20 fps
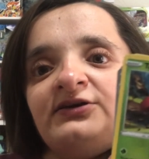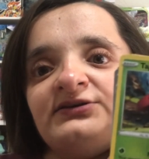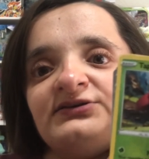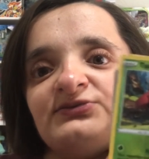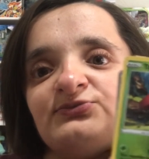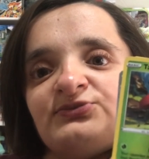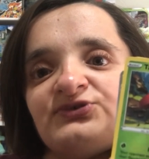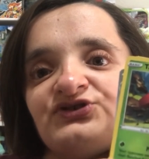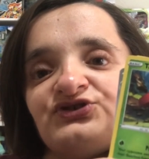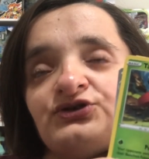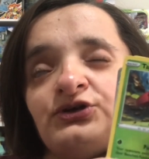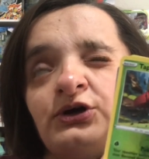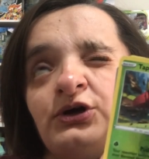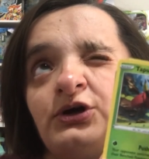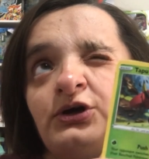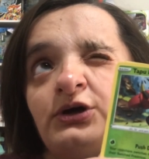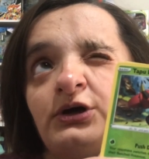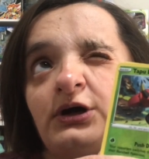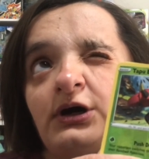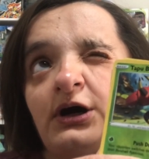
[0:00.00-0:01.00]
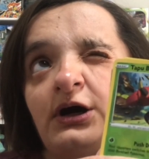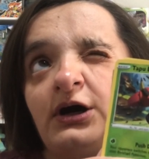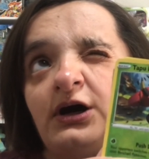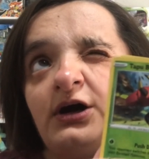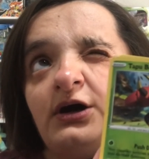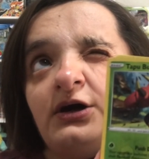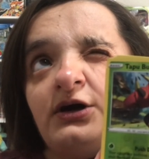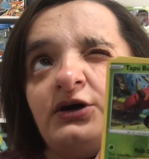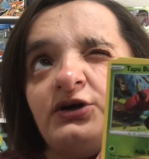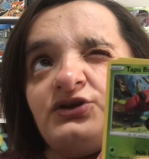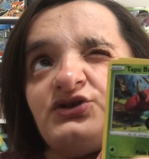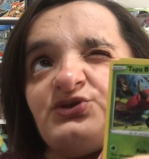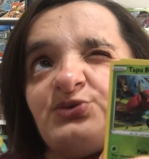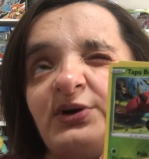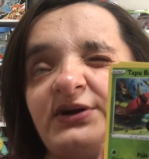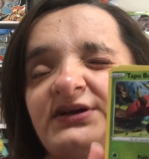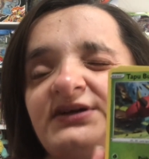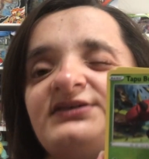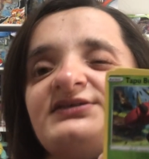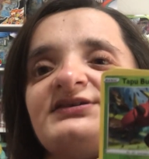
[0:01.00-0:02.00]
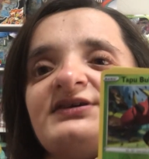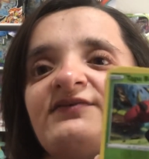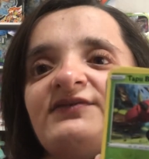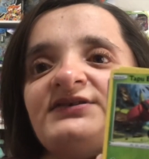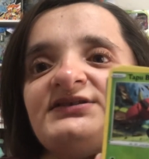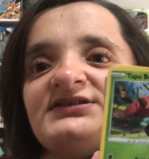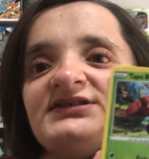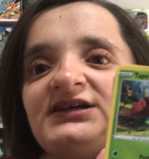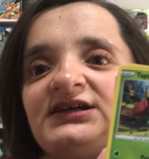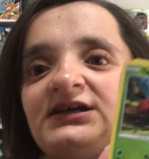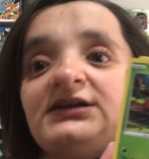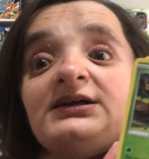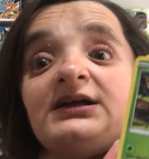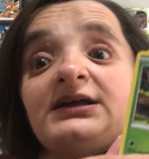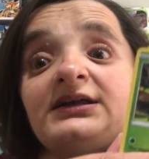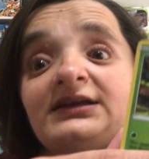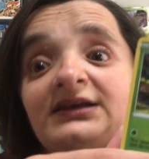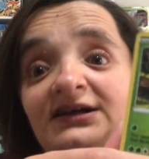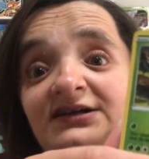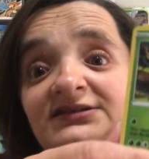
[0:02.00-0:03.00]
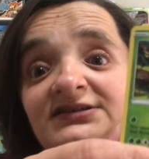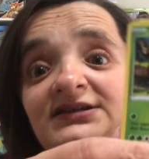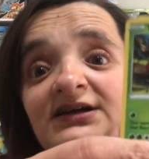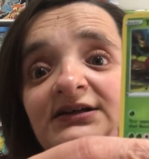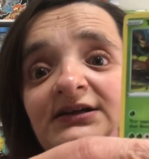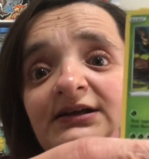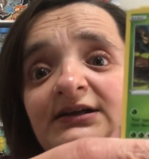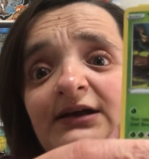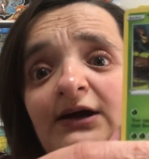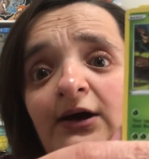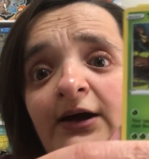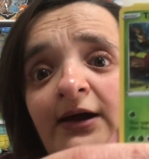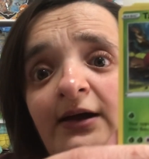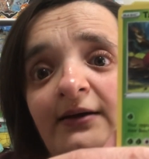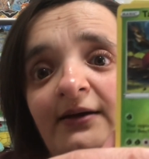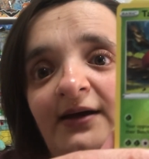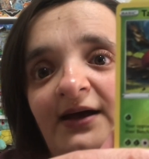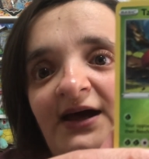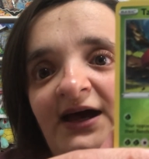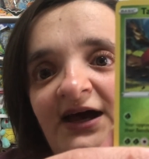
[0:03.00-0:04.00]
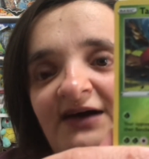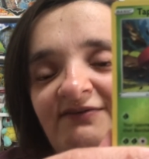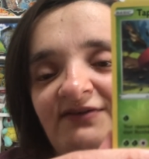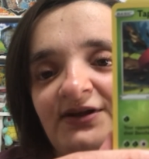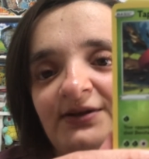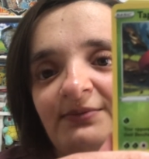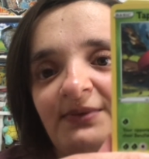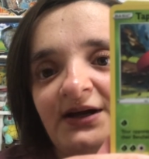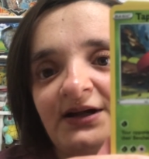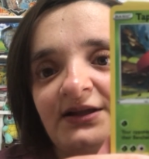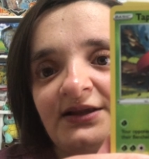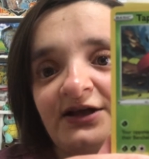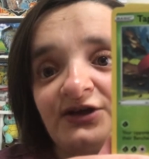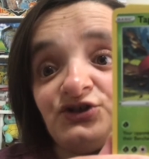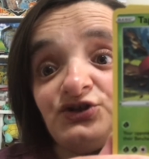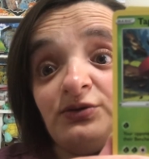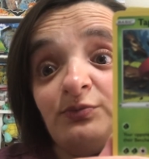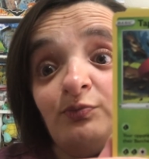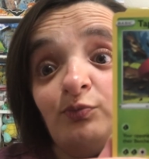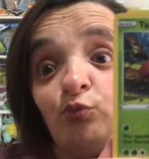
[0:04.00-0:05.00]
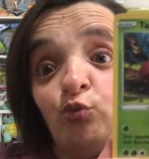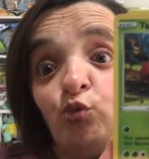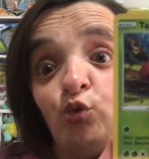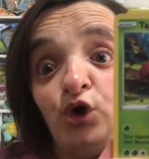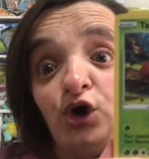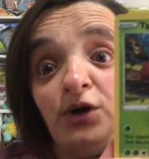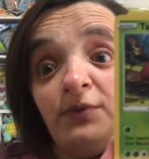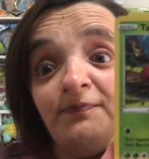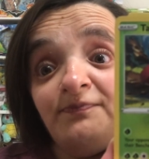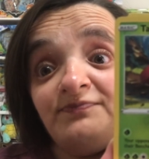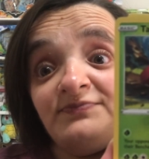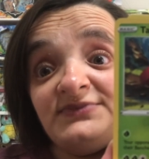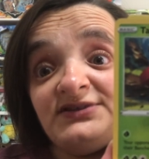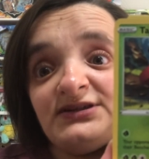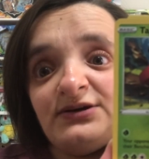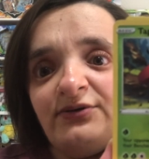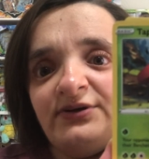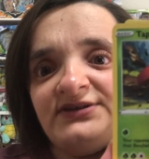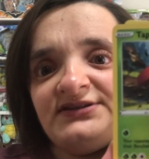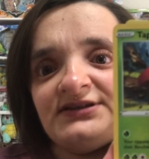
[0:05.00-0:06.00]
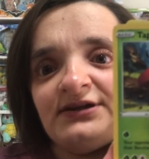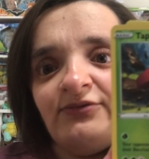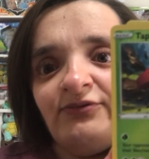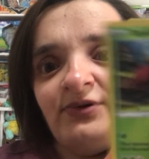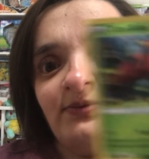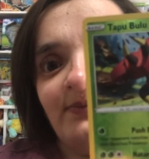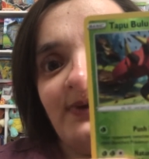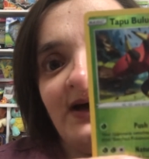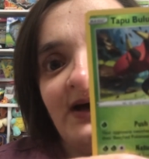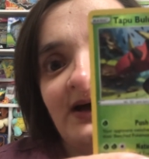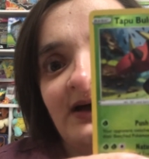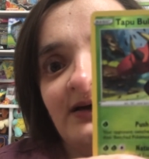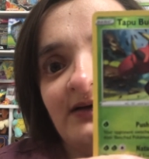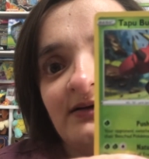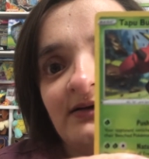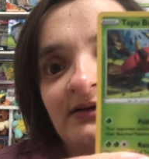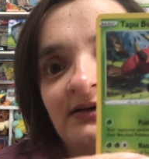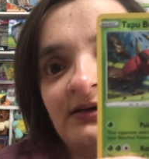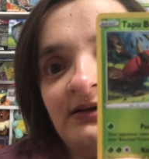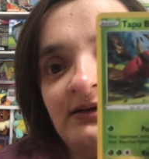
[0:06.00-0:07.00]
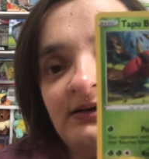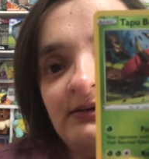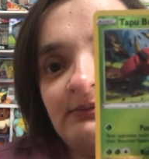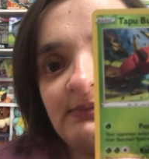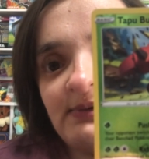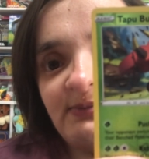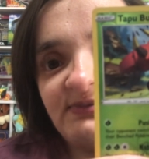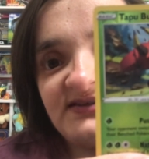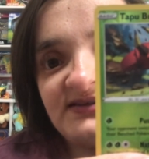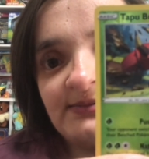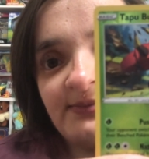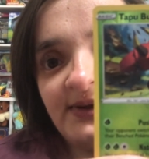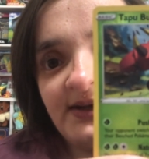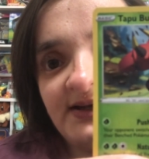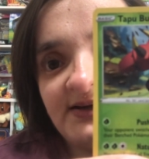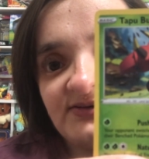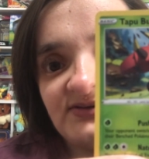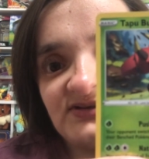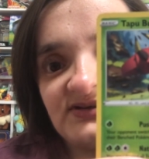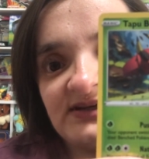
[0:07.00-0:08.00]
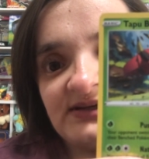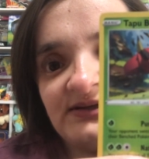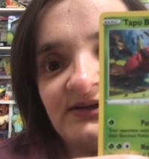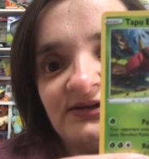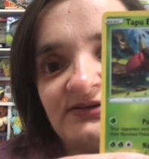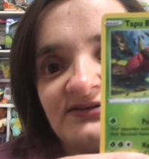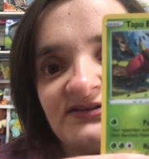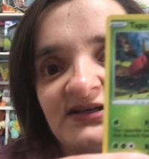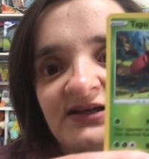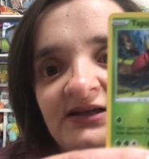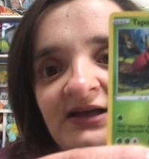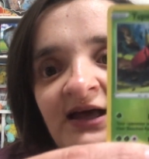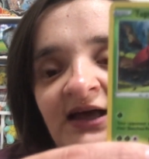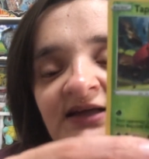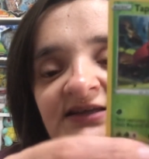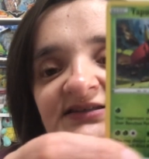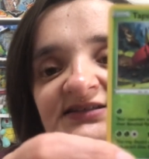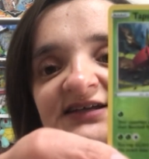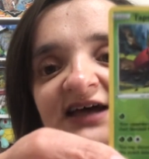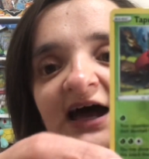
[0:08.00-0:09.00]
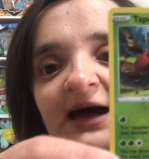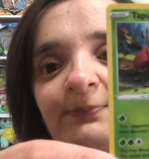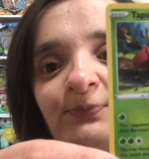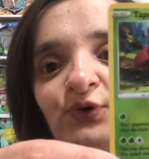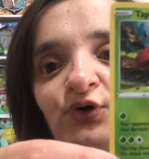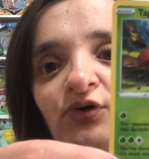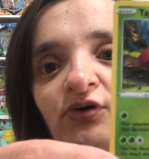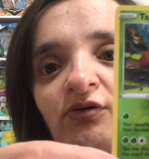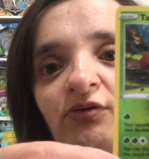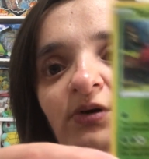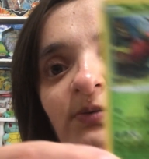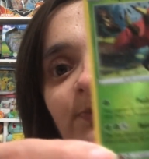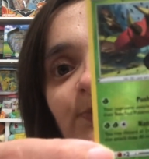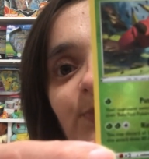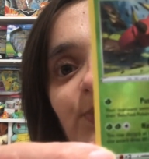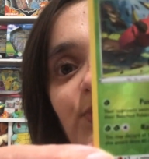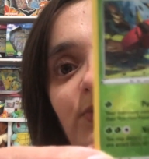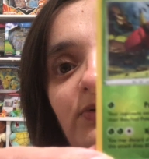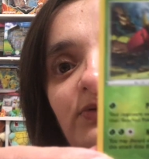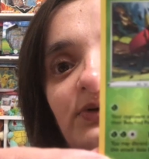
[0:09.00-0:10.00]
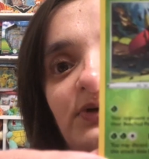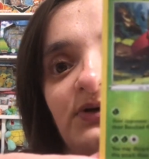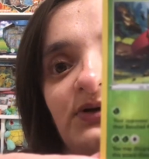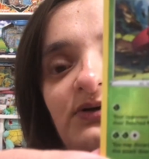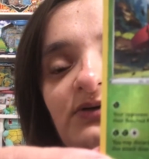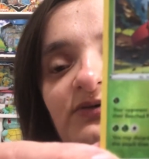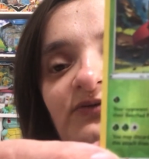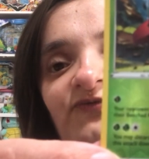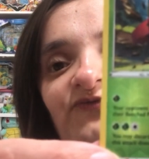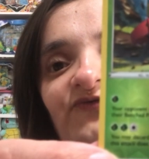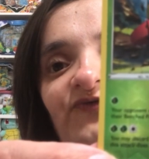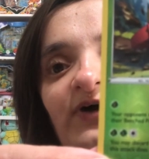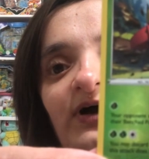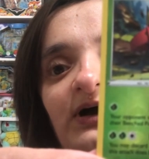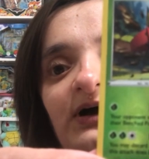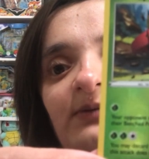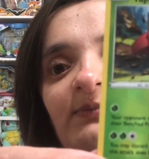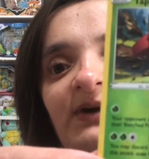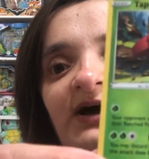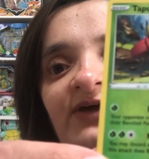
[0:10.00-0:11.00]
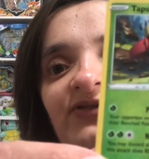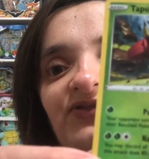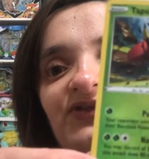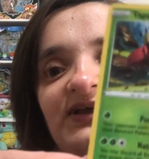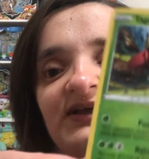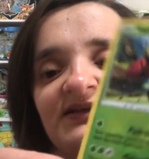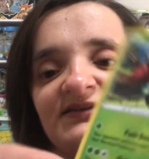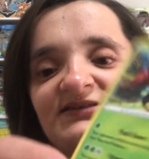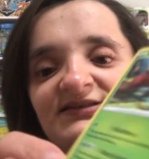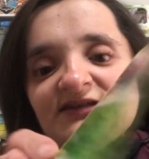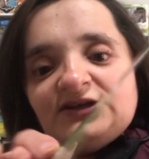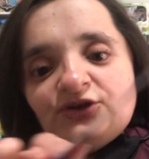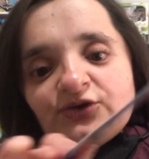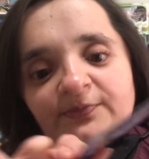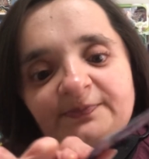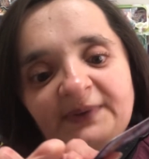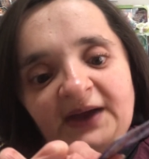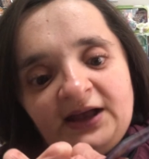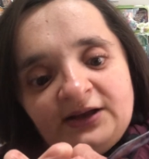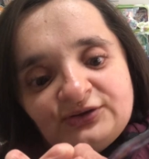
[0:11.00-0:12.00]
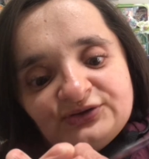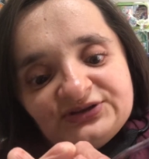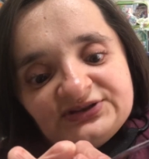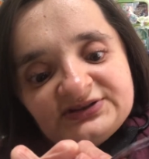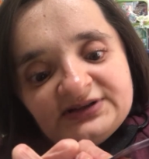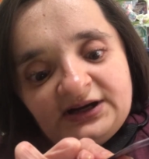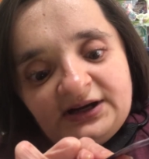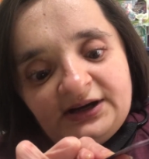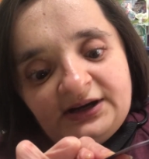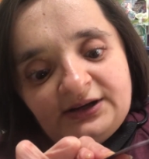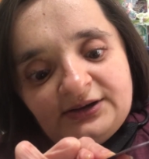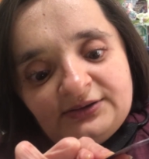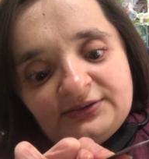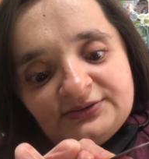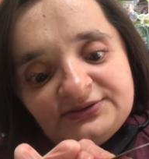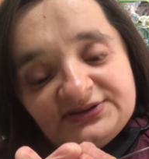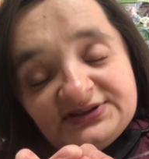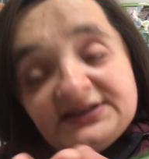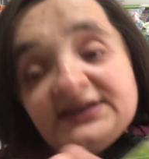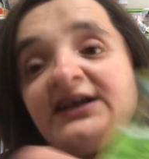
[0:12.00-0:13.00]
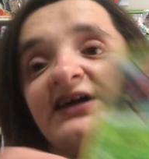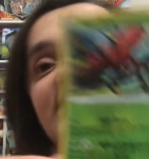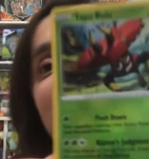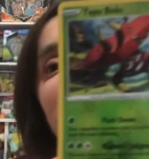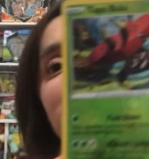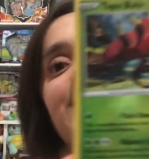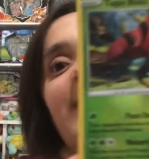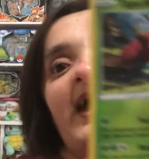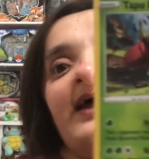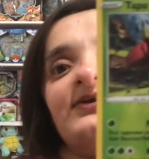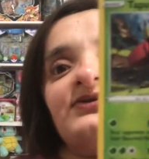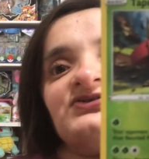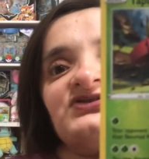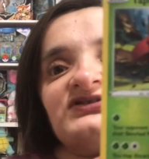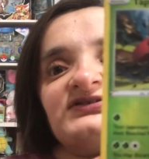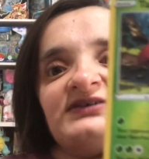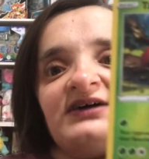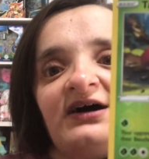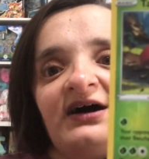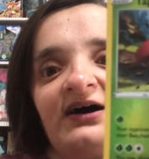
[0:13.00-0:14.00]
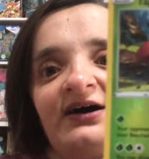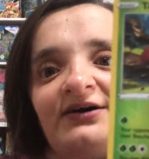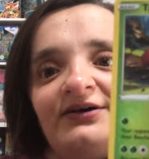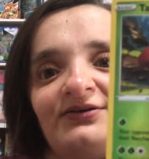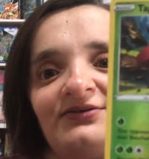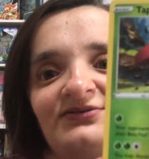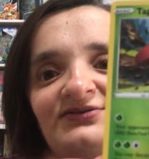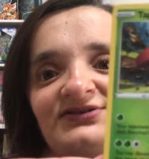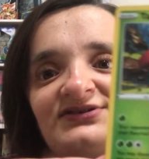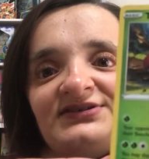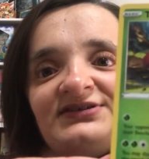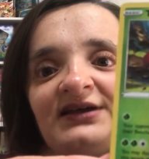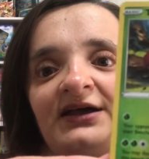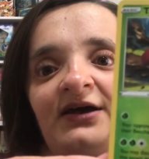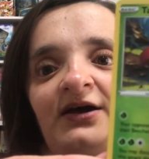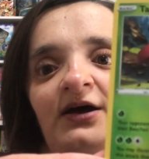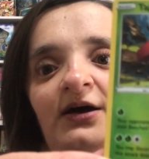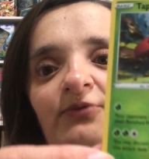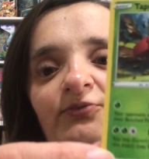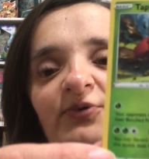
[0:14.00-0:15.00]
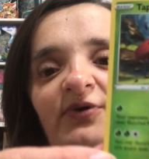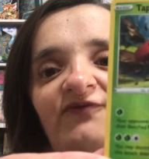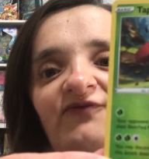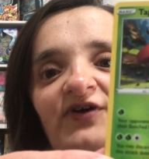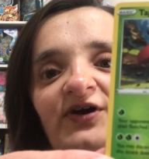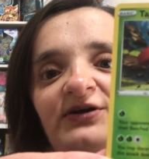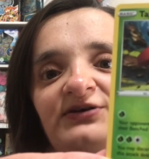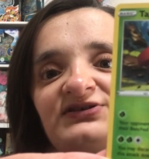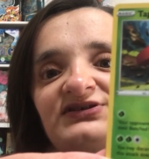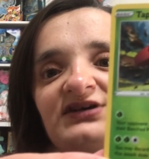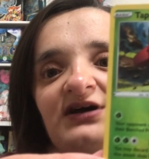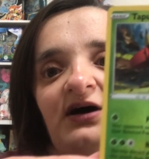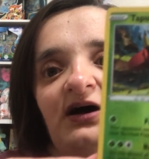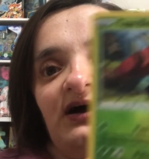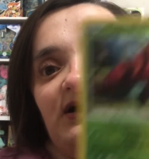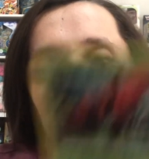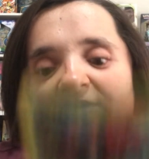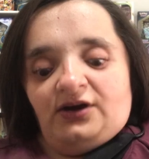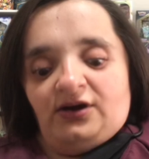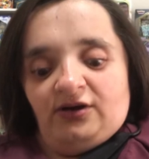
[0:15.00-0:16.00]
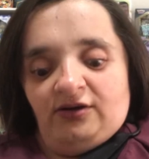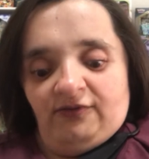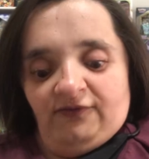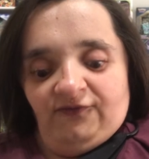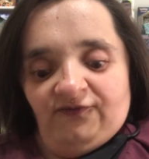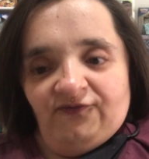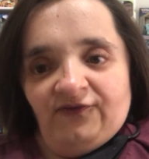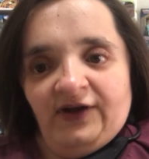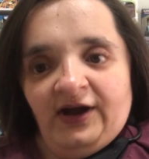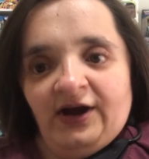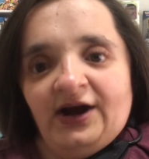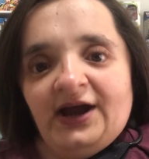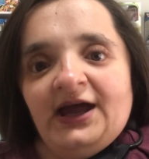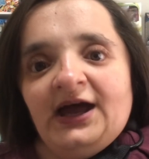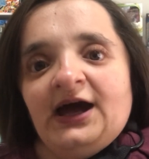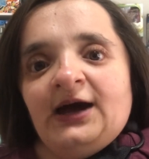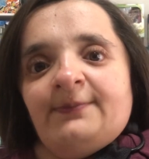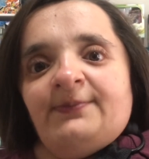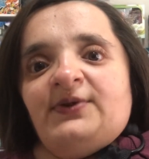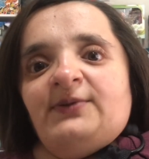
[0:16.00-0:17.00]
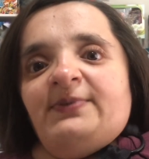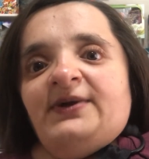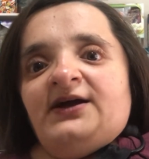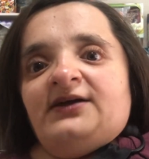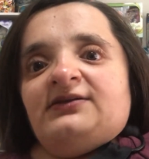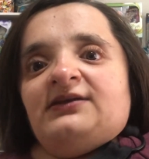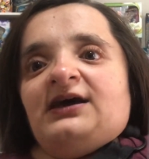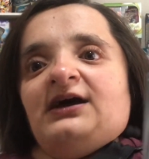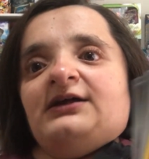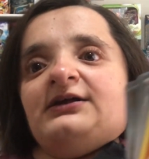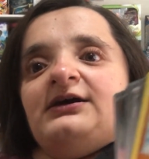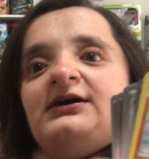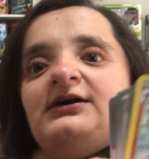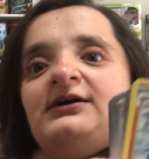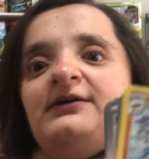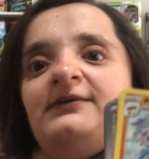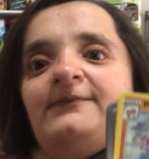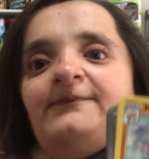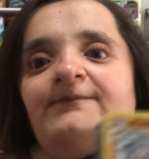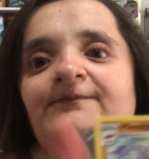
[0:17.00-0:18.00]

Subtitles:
It was 2017, and yes, I did have it in my collection. Whoop! So it's going back. Maybe somebody else can use it. Tapu Bulu from, I think it's either Battle Styles. Yes, Battle Styles. Reverse Holo. Very happy to pick that up.